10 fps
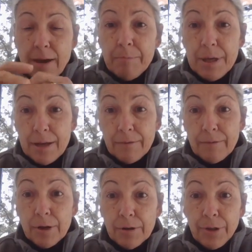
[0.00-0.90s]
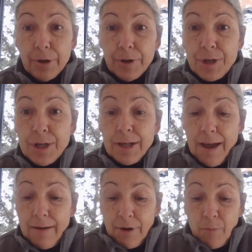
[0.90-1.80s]
being very lethargic,
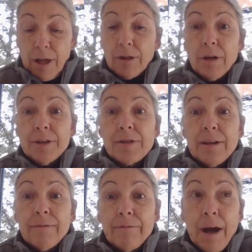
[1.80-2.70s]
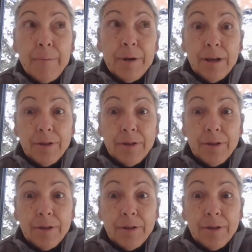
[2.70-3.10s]
having weight loss, and vomiting.